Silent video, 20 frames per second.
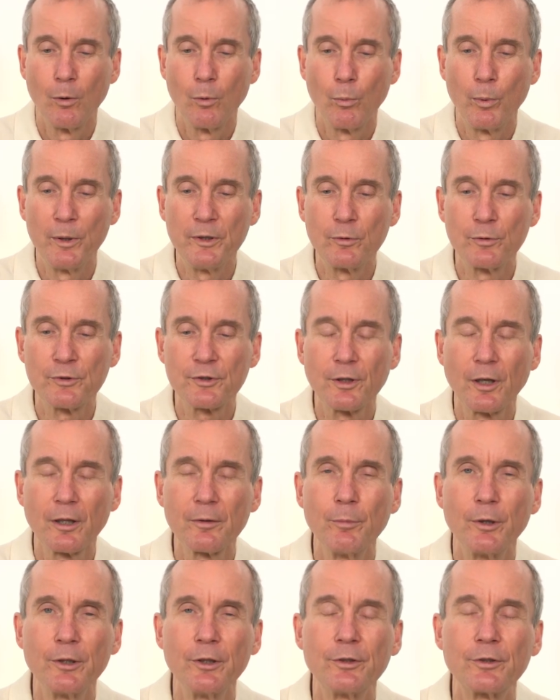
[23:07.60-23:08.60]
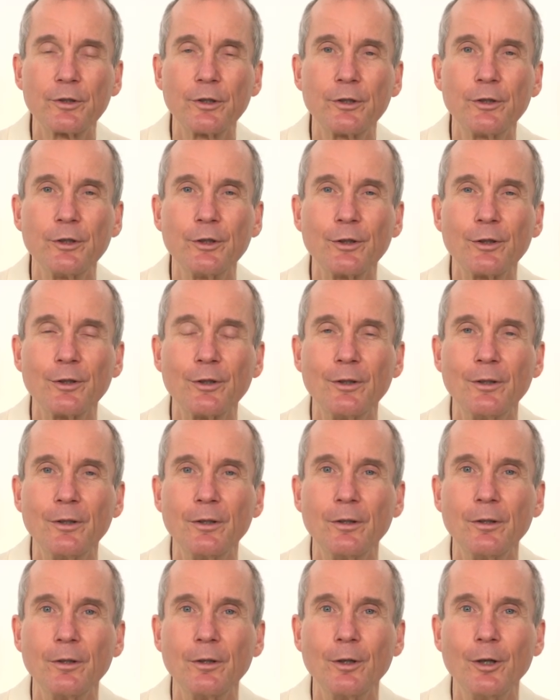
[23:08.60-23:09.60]
When you start meditating,
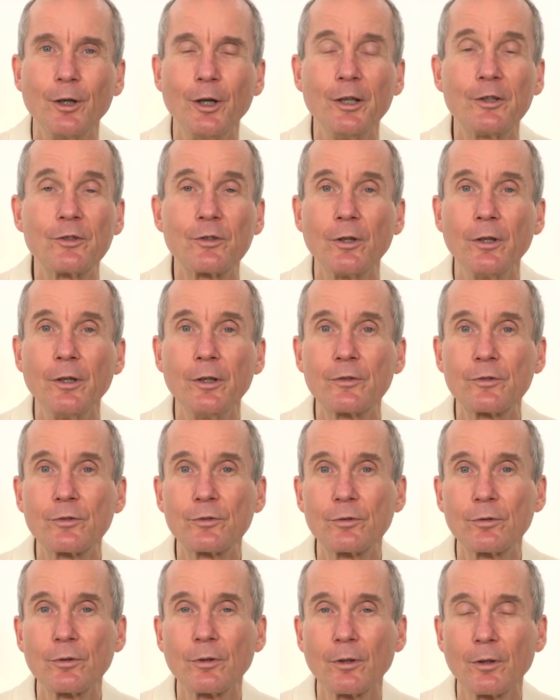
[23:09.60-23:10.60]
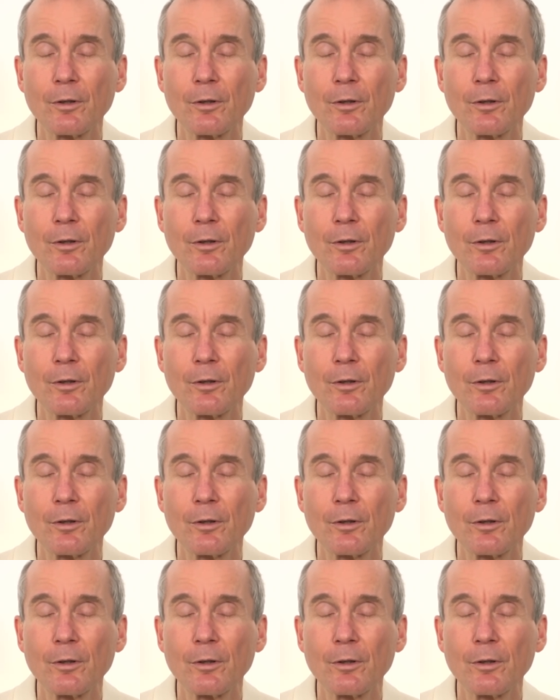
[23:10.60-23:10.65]
it's